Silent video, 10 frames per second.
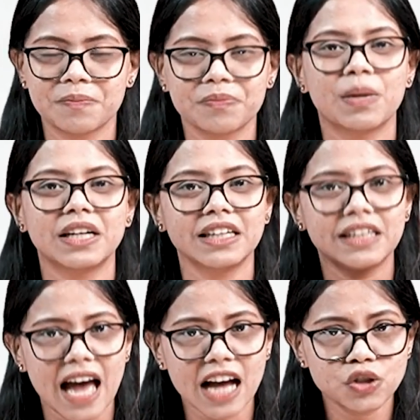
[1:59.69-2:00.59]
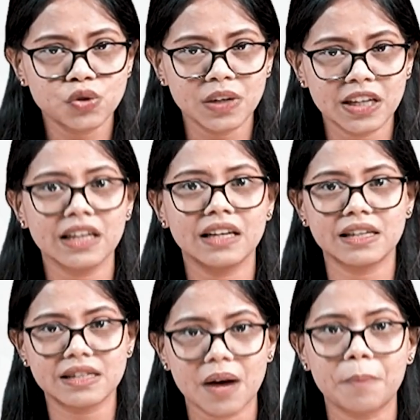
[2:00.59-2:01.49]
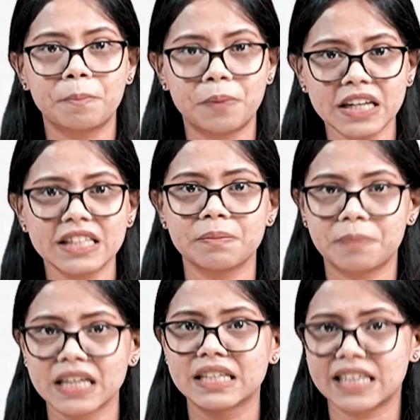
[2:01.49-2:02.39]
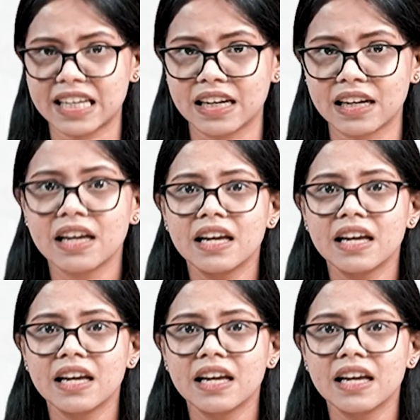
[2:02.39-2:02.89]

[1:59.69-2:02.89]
but it actually is a pretty big deal